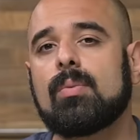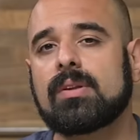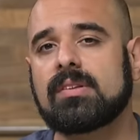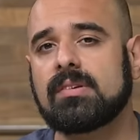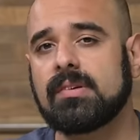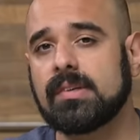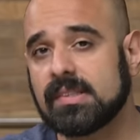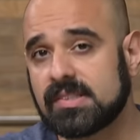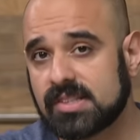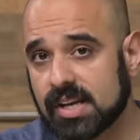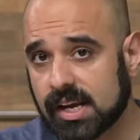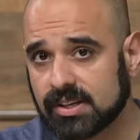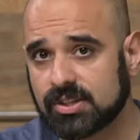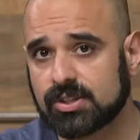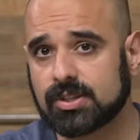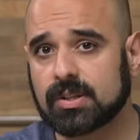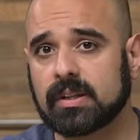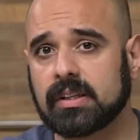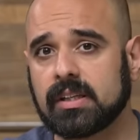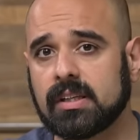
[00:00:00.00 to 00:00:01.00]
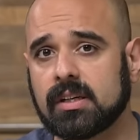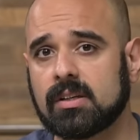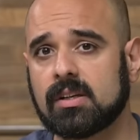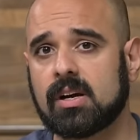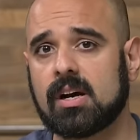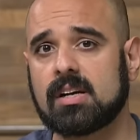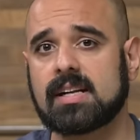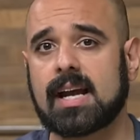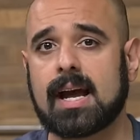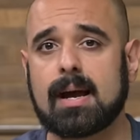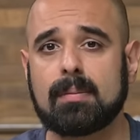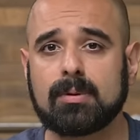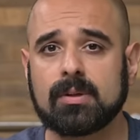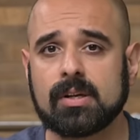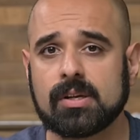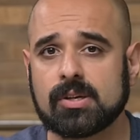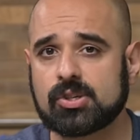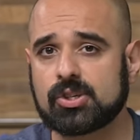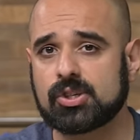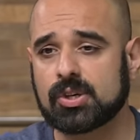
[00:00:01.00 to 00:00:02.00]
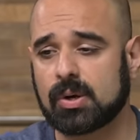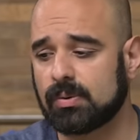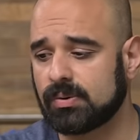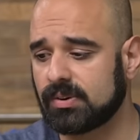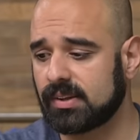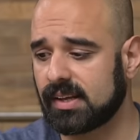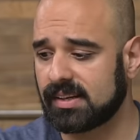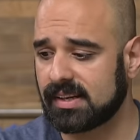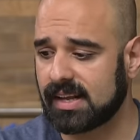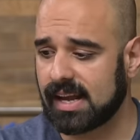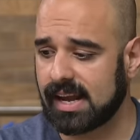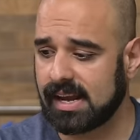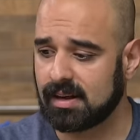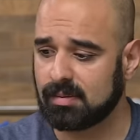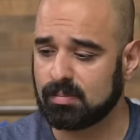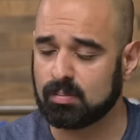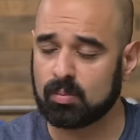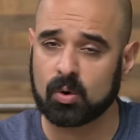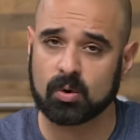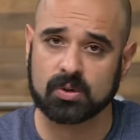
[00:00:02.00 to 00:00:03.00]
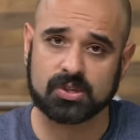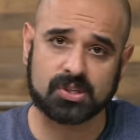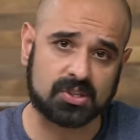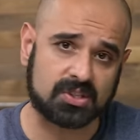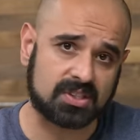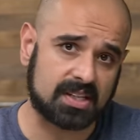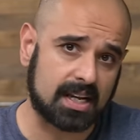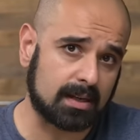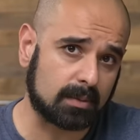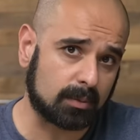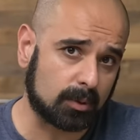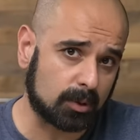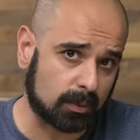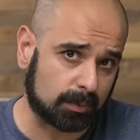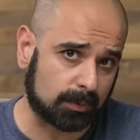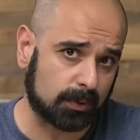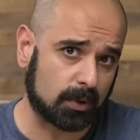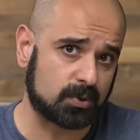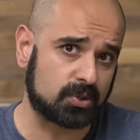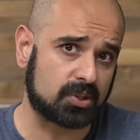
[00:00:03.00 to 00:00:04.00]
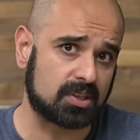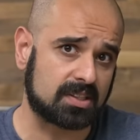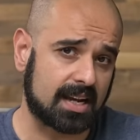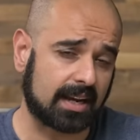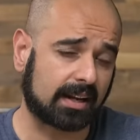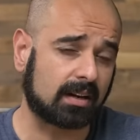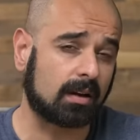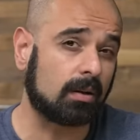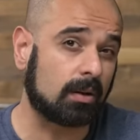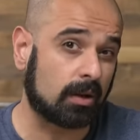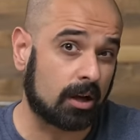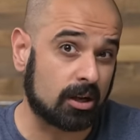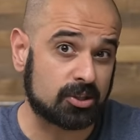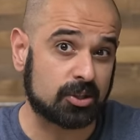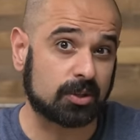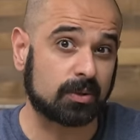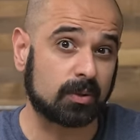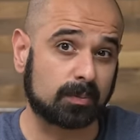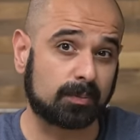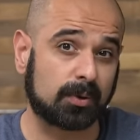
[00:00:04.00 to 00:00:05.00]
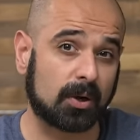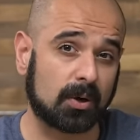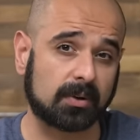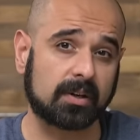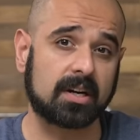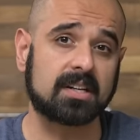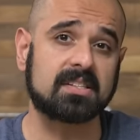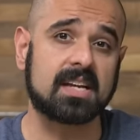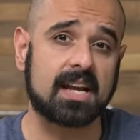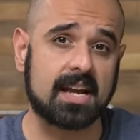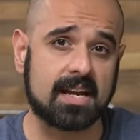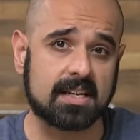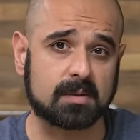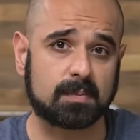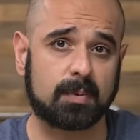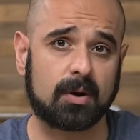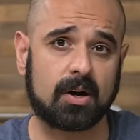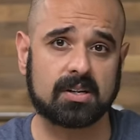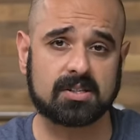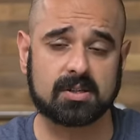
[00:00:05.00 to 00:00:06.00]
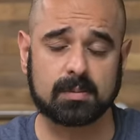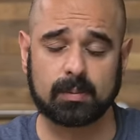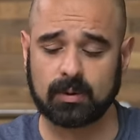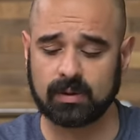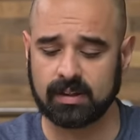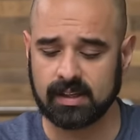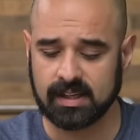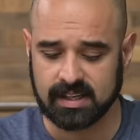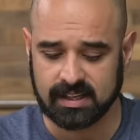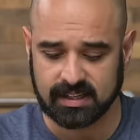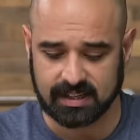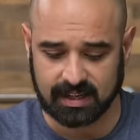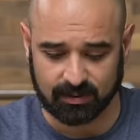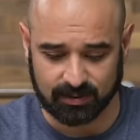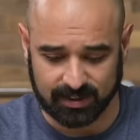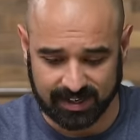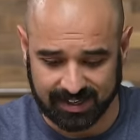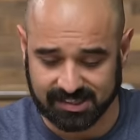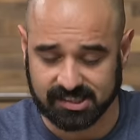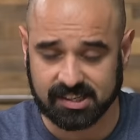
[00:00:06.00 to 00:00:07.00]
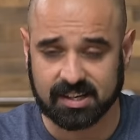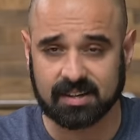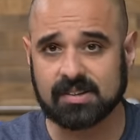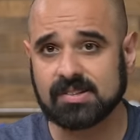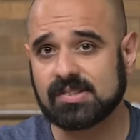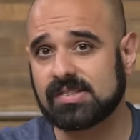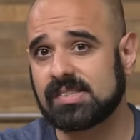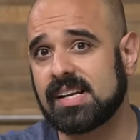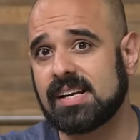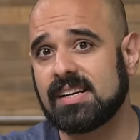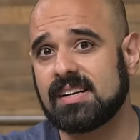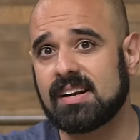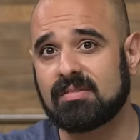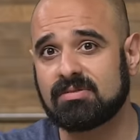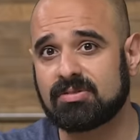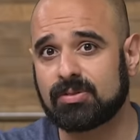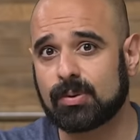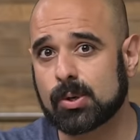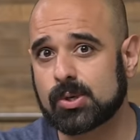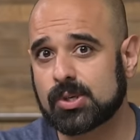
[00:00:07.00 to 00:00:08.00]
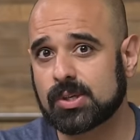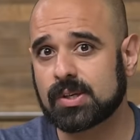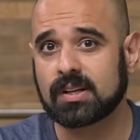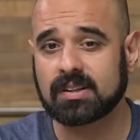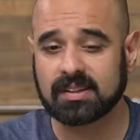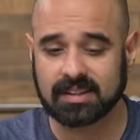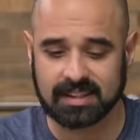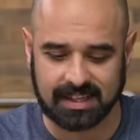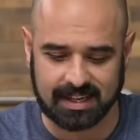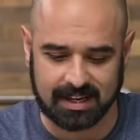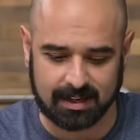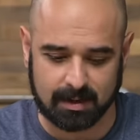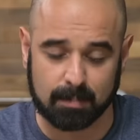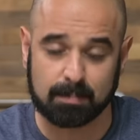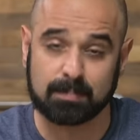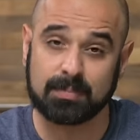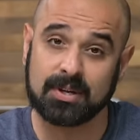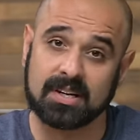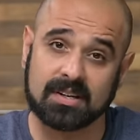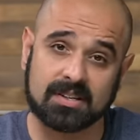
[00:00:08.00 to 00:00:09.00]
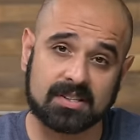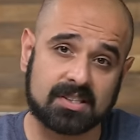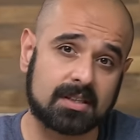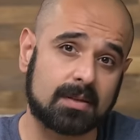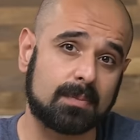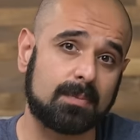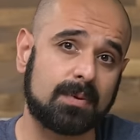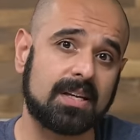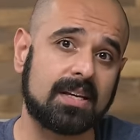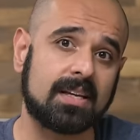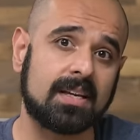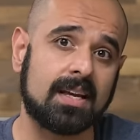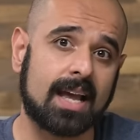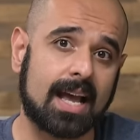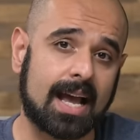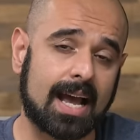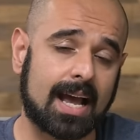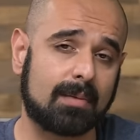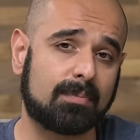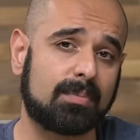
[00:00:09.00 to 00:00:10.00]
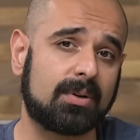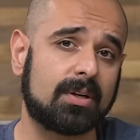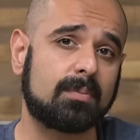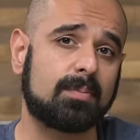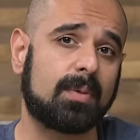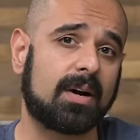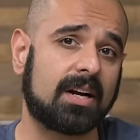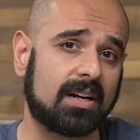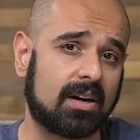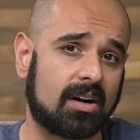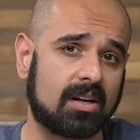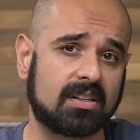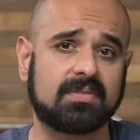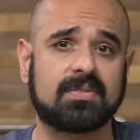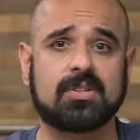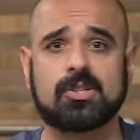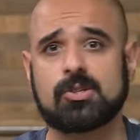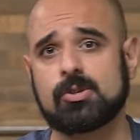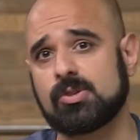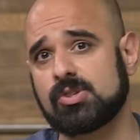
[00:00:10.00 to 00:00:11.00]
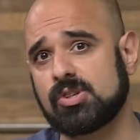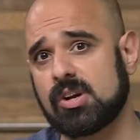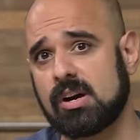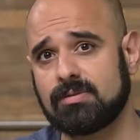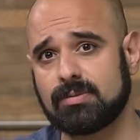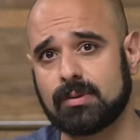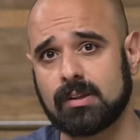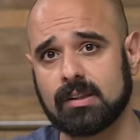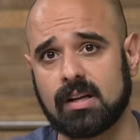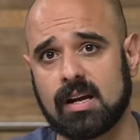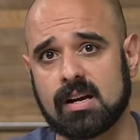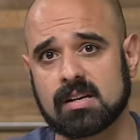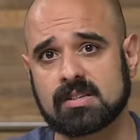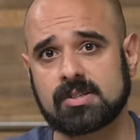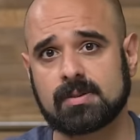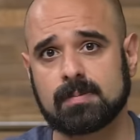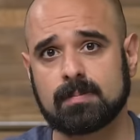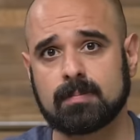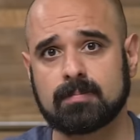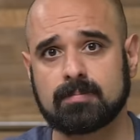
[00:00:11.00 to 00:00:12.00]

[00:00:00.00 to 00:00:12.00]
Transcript: Whether intentionally or not, Apple has shown that a more sustainable approach to technological progress is possible. Now, in its current state, unfortunately, it appears to be hampered by artificial software locks.